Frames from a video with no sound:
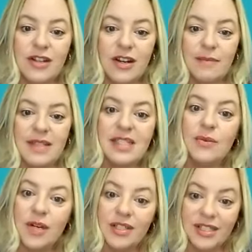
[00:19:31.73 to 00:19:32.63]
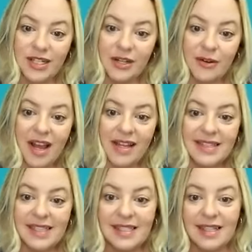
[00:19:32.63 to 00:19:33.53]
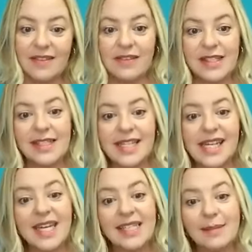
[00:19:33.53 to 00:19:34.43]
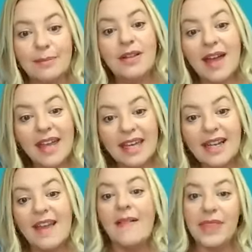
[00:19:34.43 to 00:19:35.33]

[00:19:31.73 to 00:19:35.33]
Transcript: therapists to work during your high season than the state has supplied,